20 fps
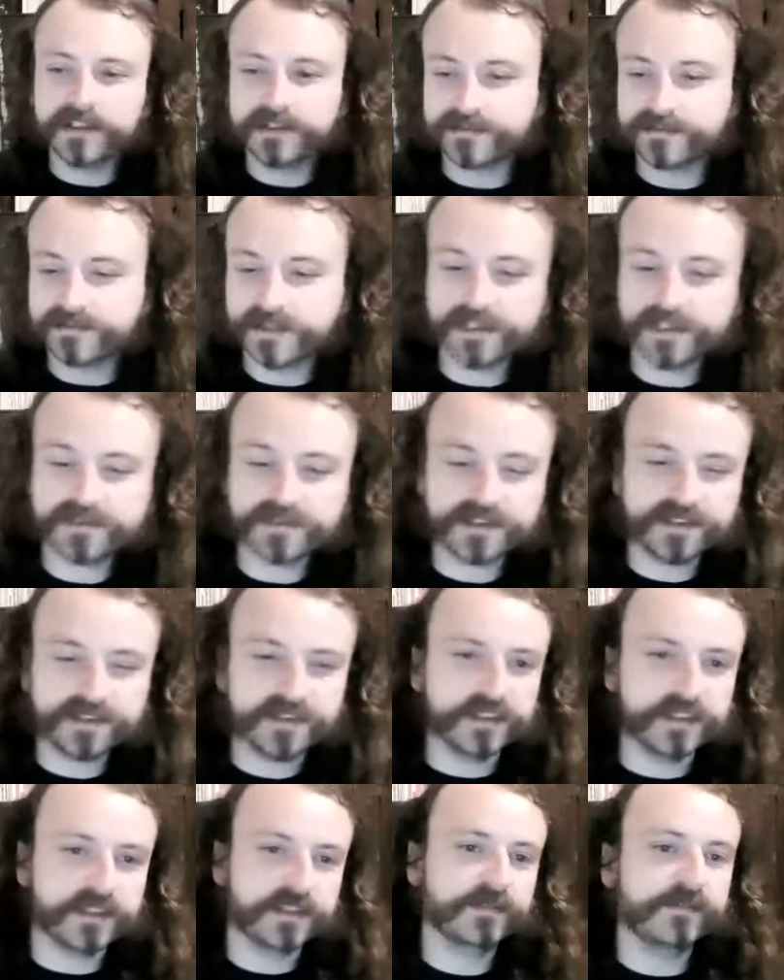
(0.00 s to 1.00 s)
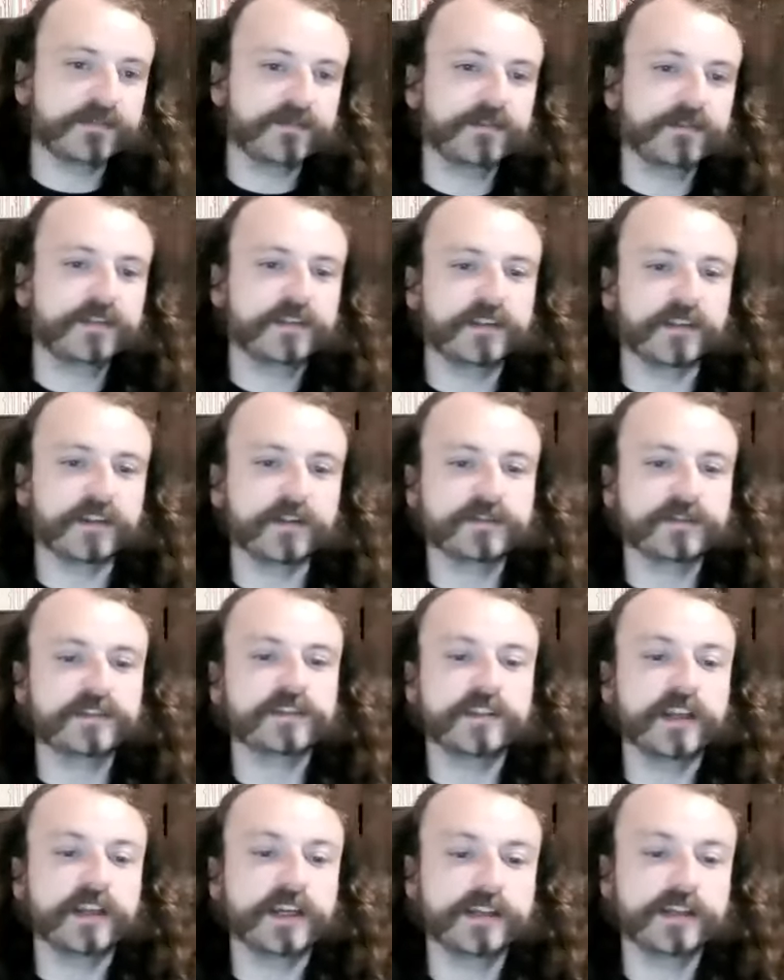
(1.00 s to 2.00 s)
interesting note
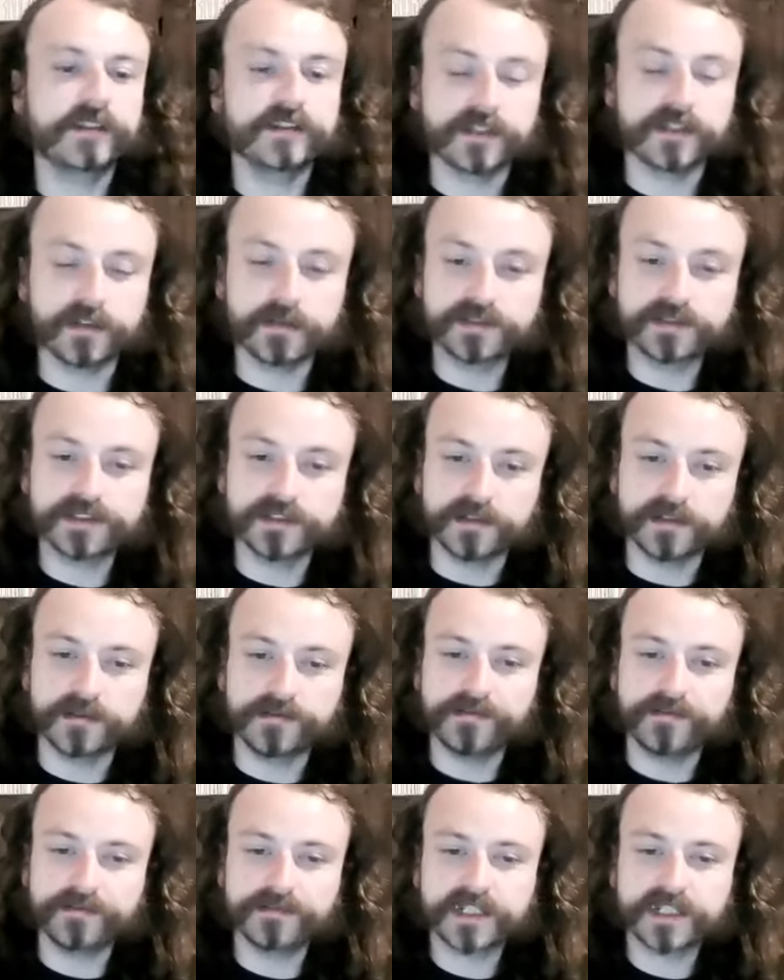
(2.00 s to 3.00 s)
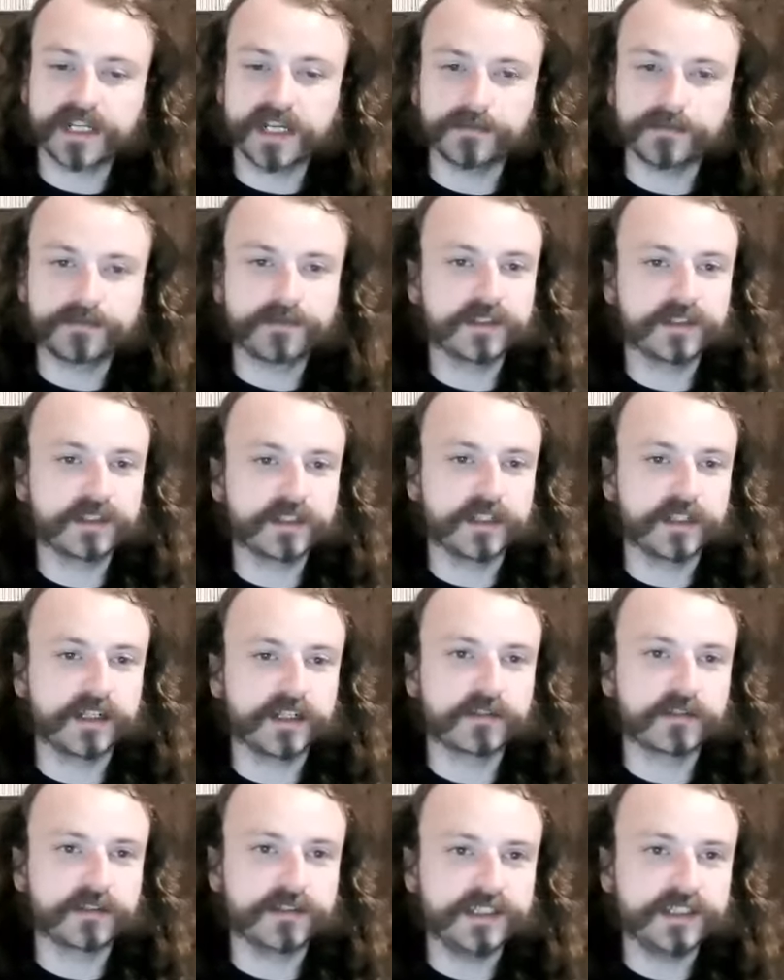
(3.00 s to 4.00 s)
to some kind of
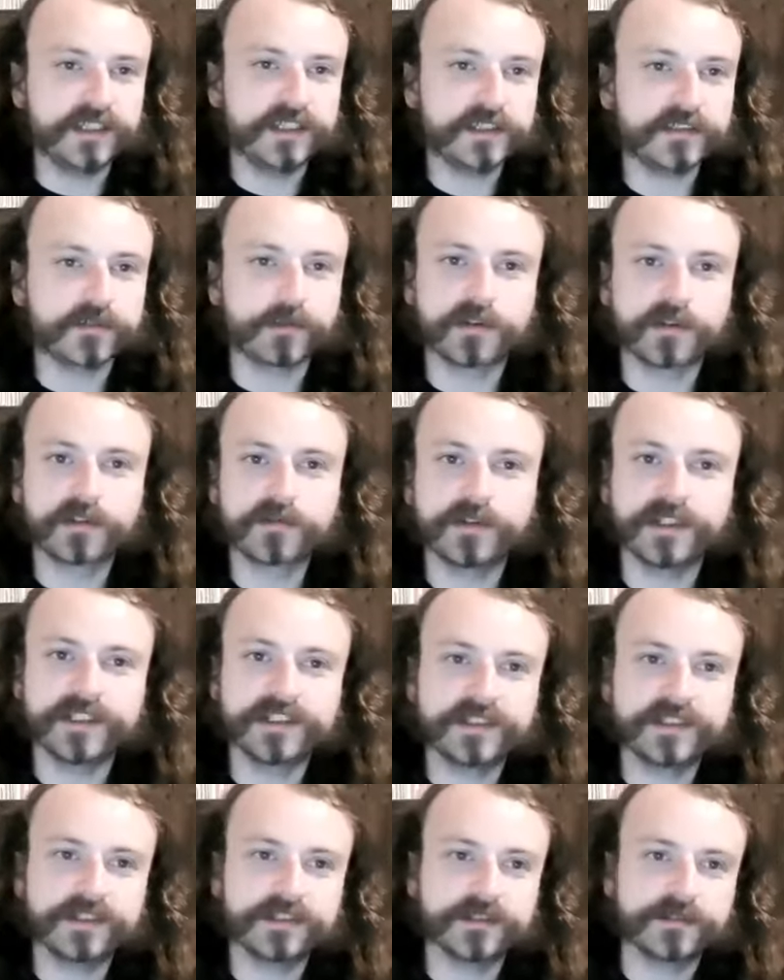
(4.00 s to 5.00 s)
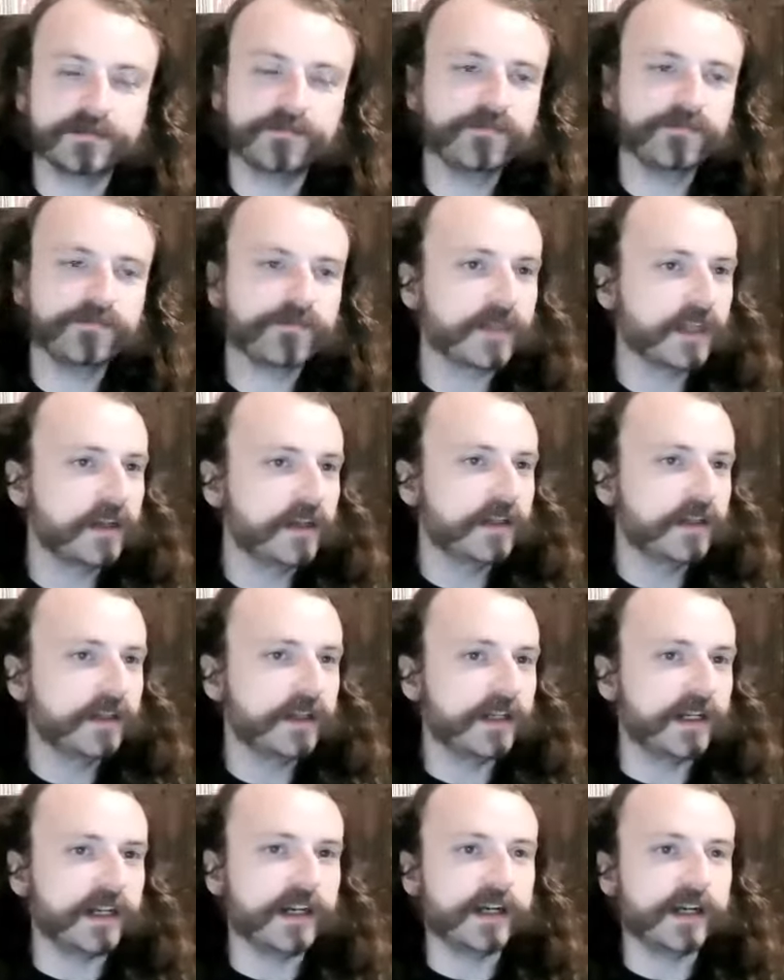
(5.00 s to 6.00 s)
critique or criticism.
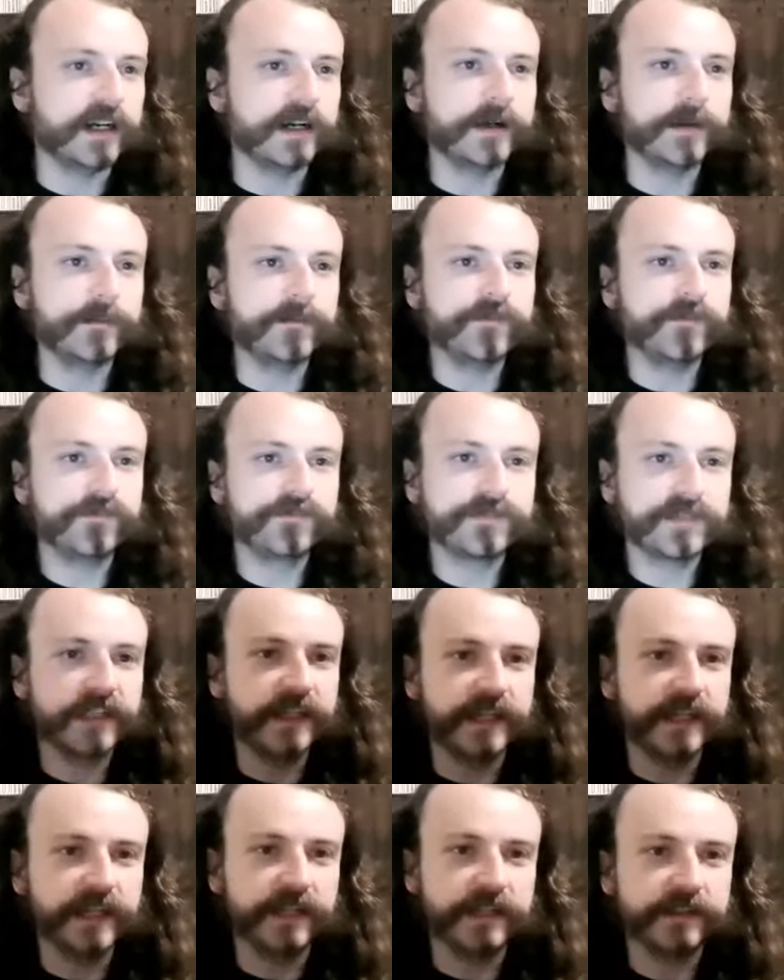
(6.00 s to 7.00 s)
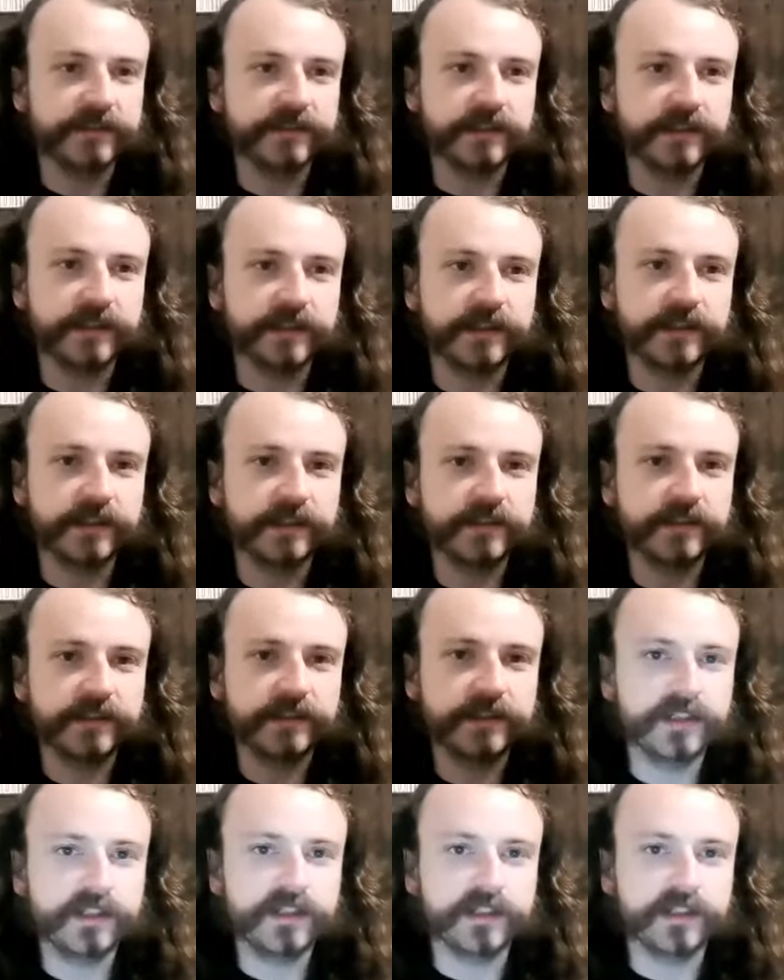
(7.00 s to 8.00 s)
I
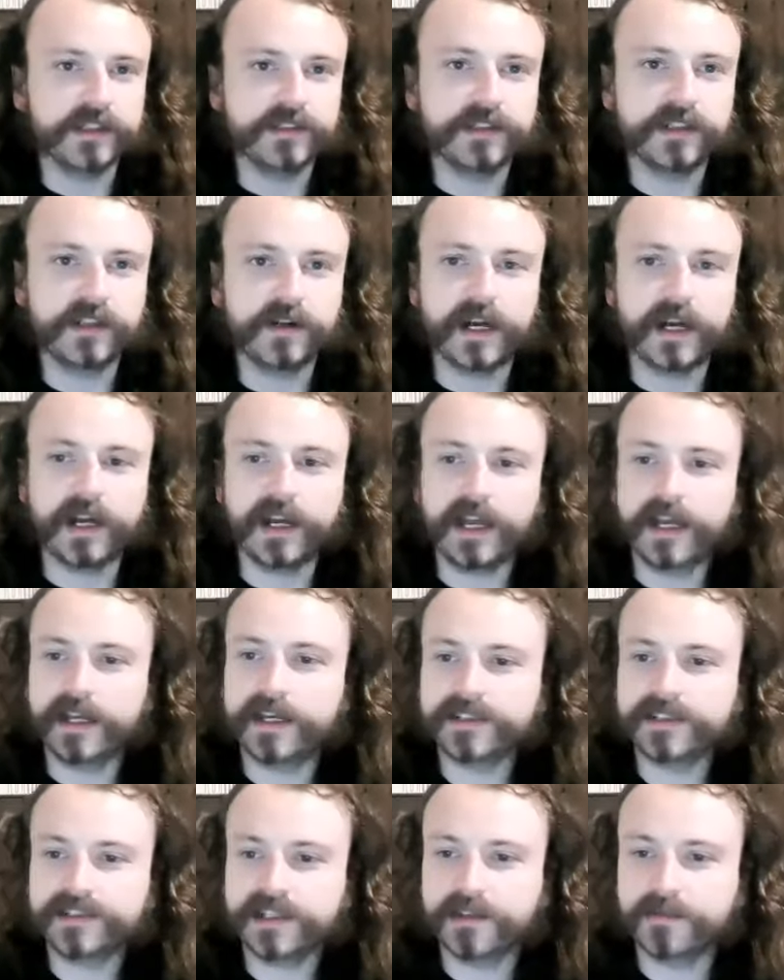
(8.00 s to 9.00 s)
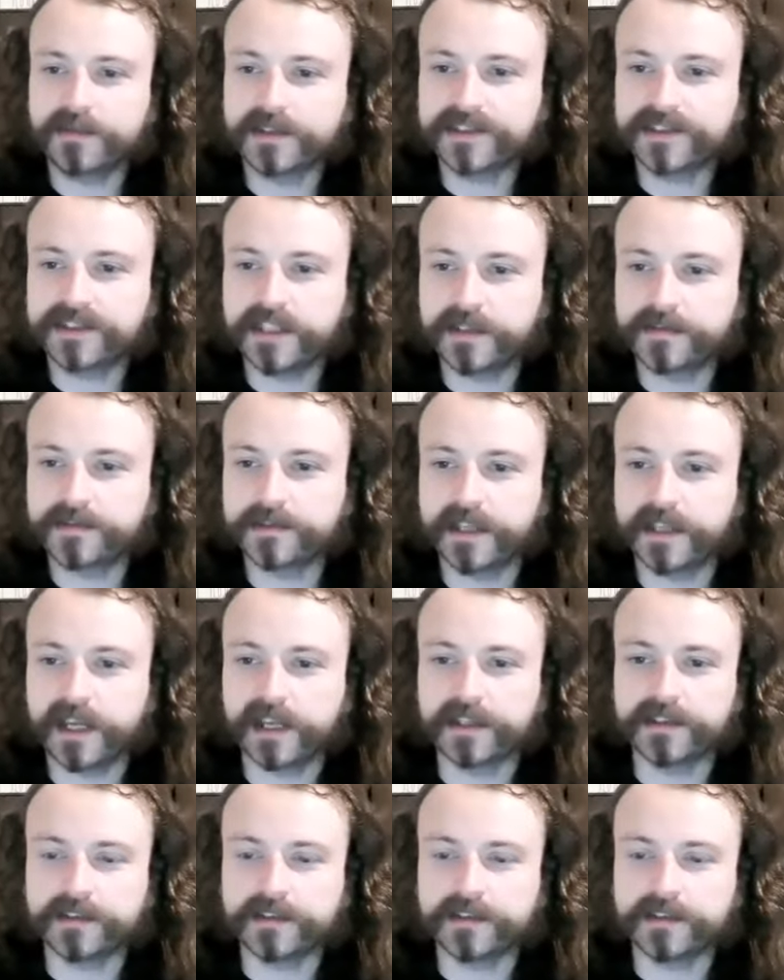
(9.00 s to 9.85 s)
guess I will say for that,